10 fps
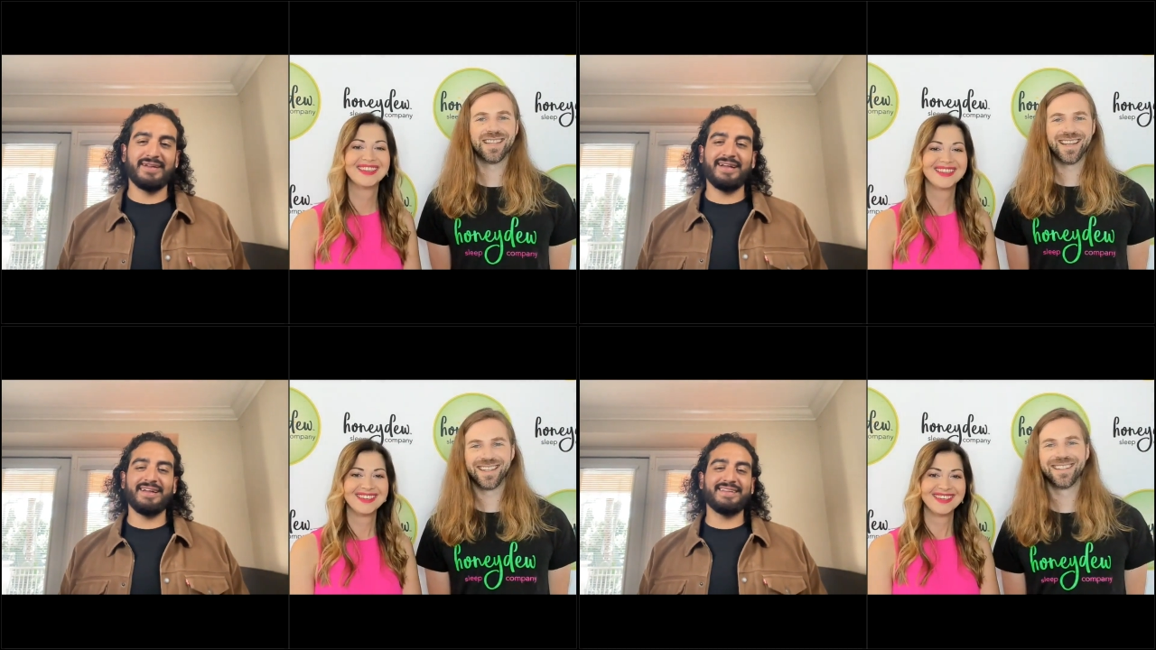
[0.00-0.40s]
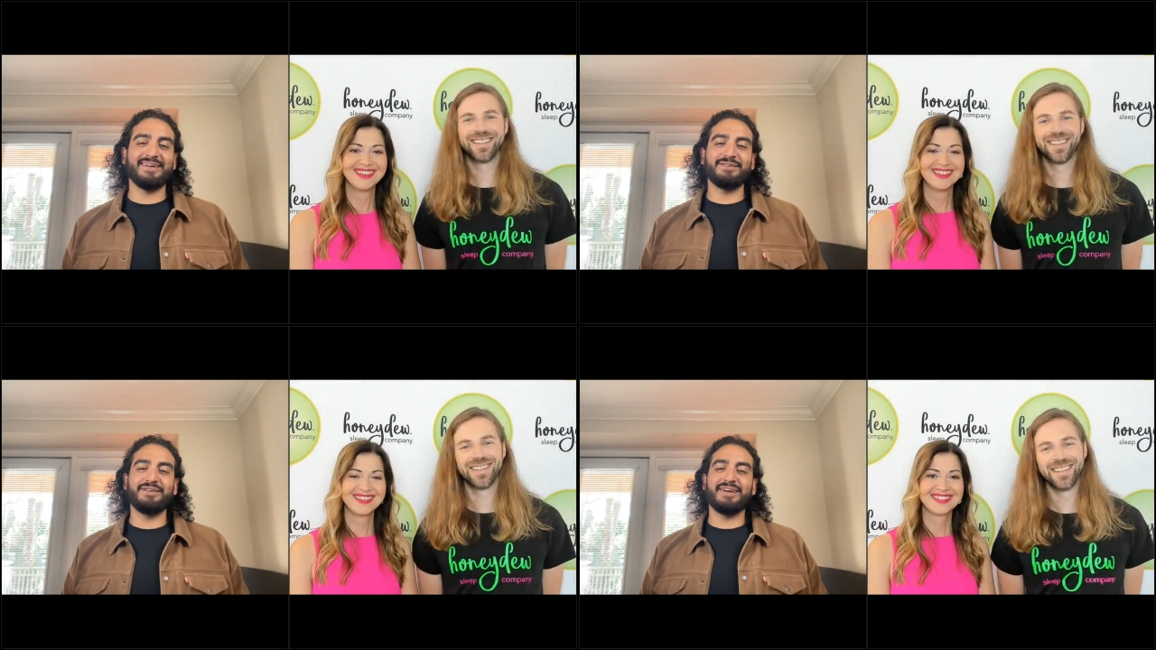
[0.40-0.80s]
Speaker 1: I could
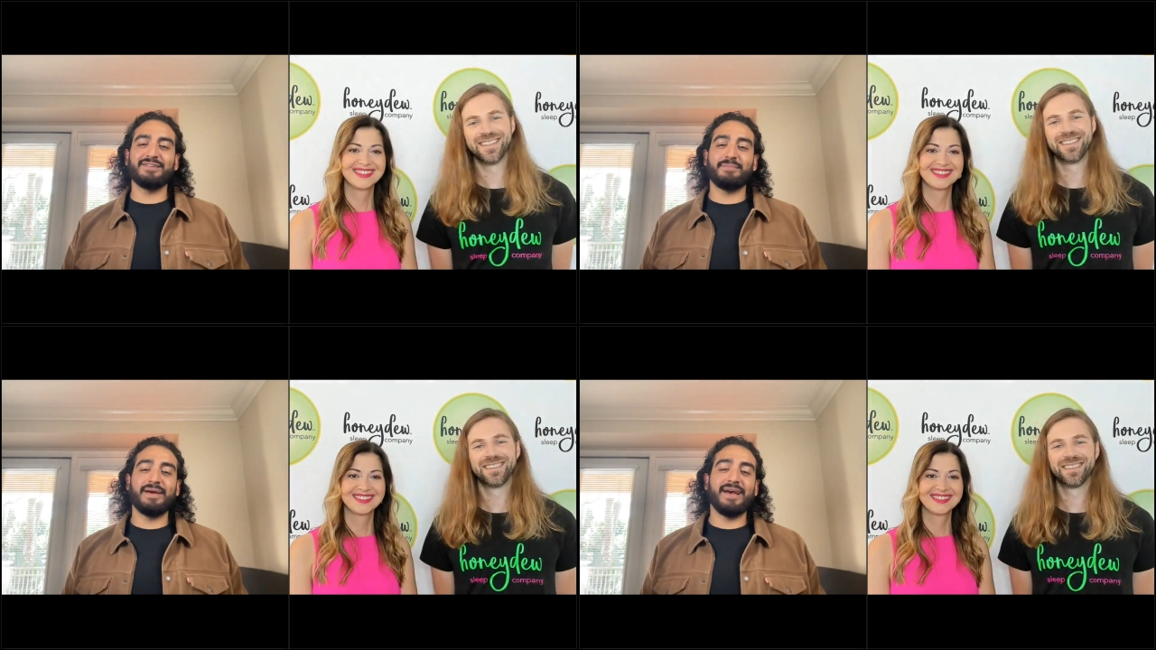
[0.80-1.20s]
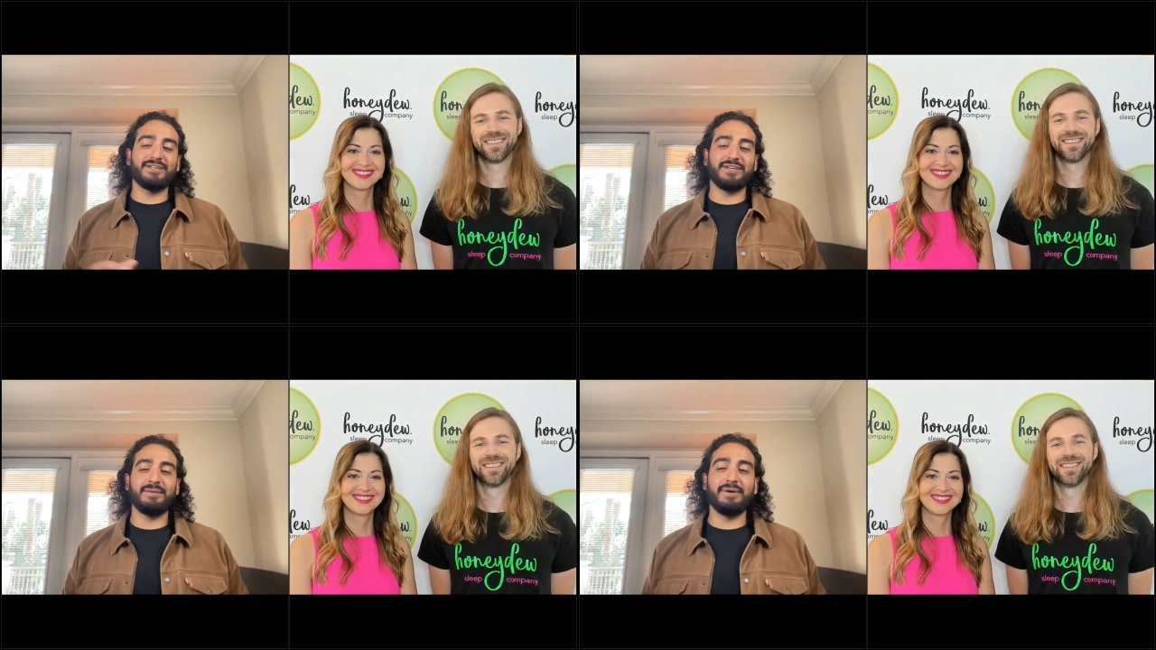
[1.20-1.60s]
tell you guys are
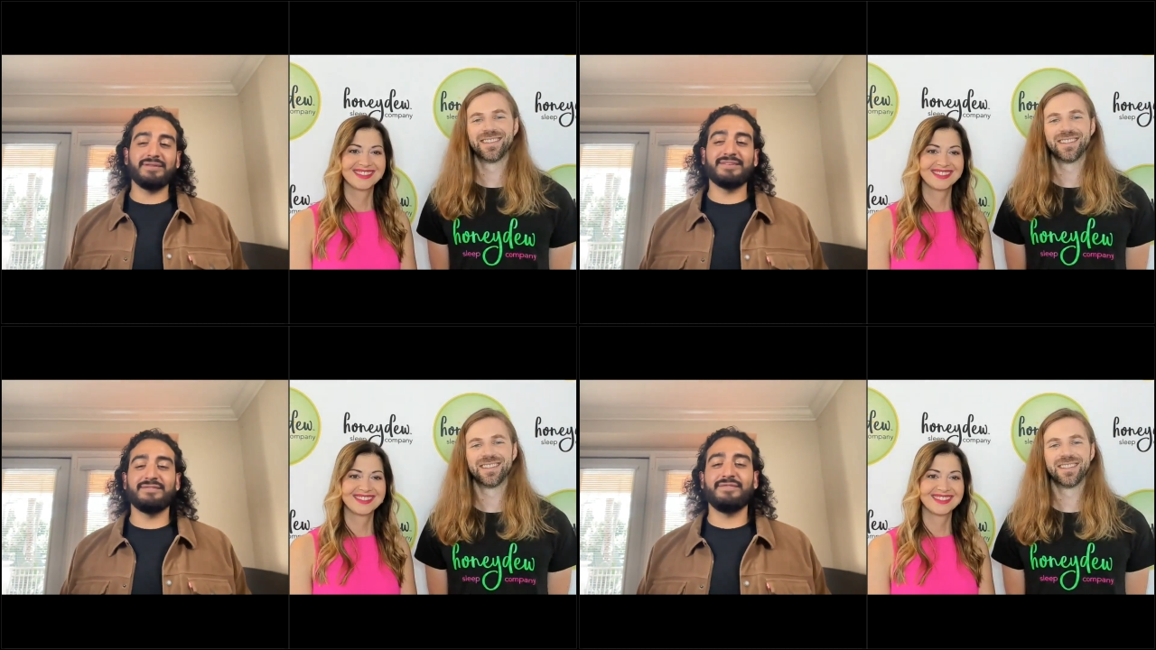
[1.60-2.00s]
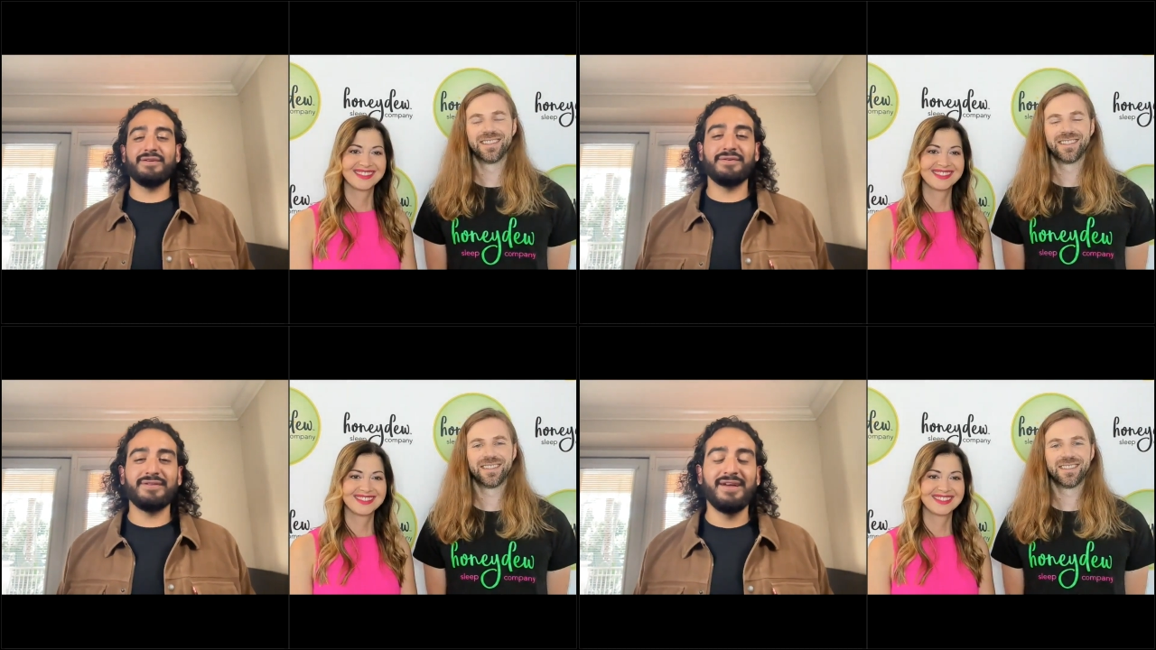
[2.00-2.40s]
passionate about this
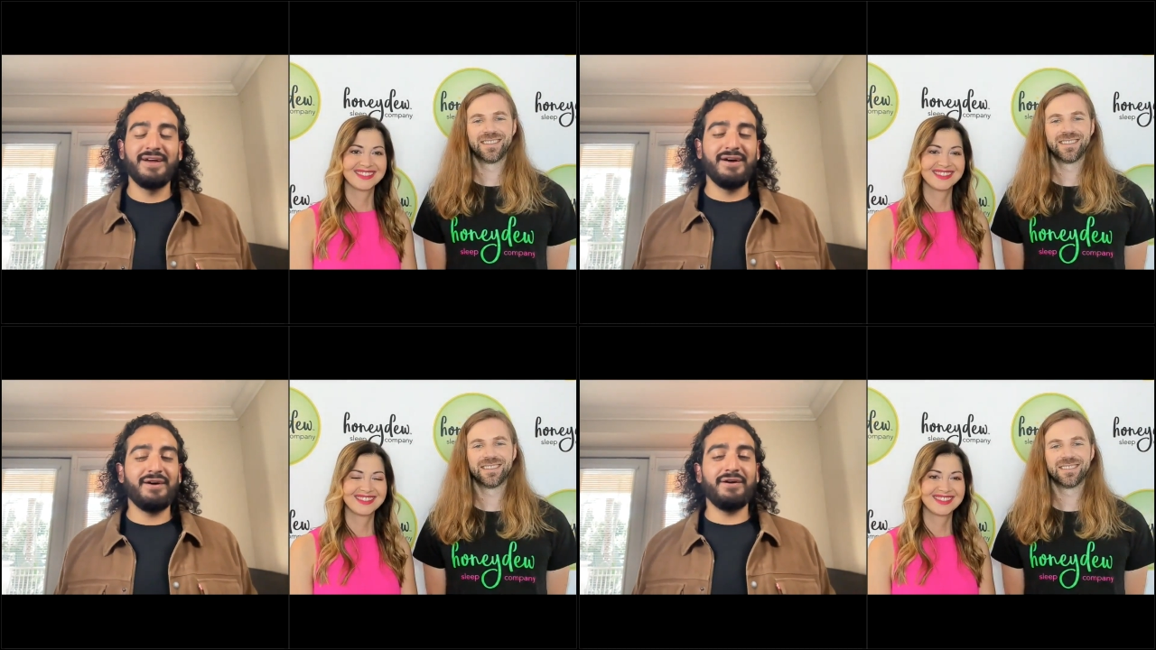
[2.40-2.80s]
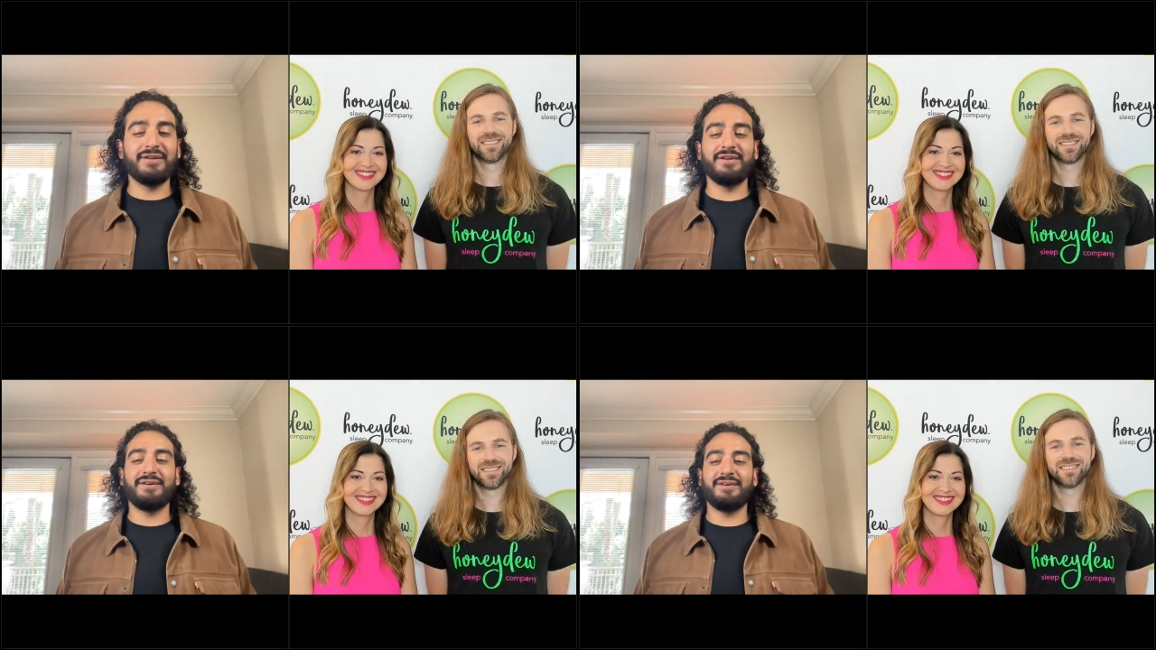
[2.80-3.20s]
field, all
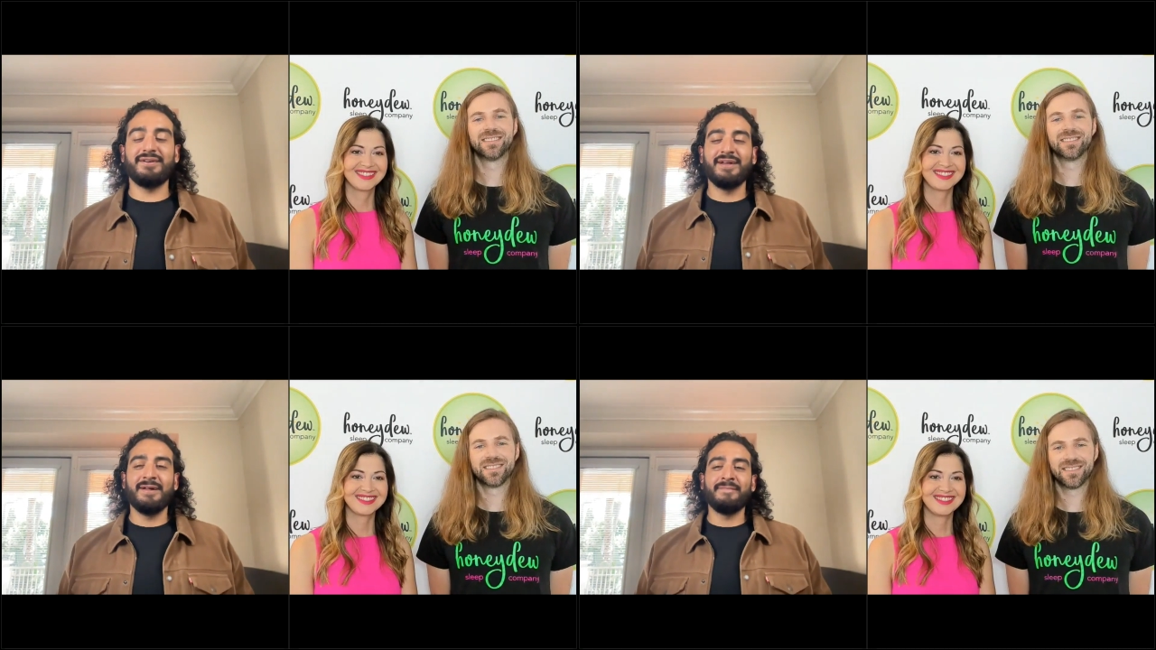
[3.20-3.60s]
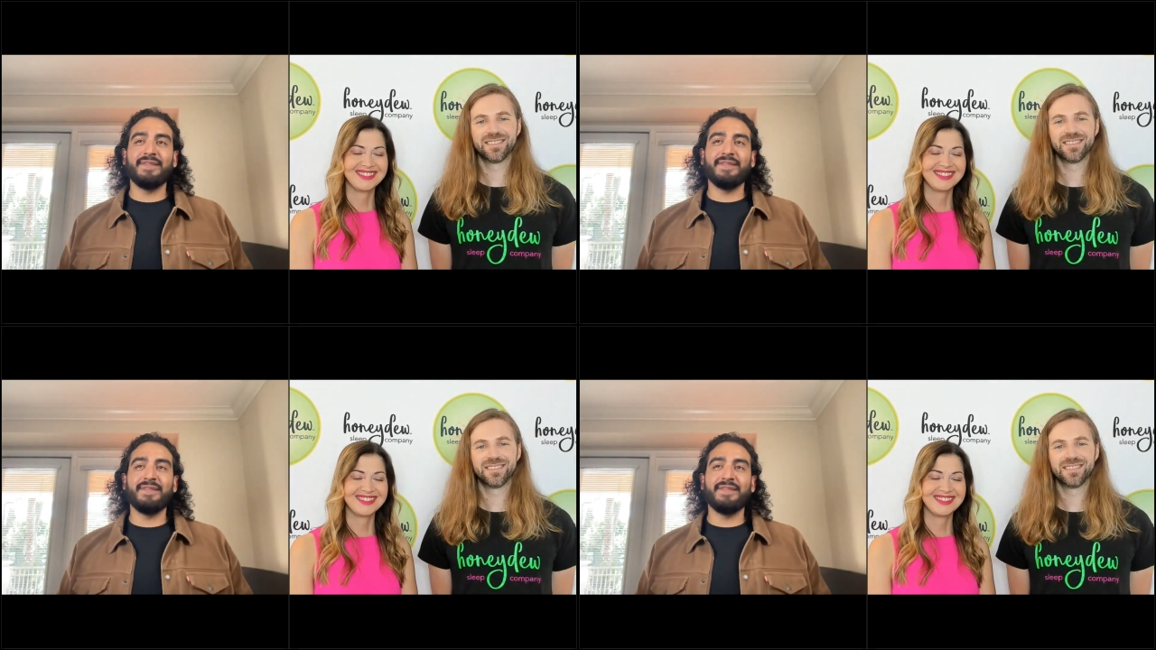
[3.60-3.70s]
in all.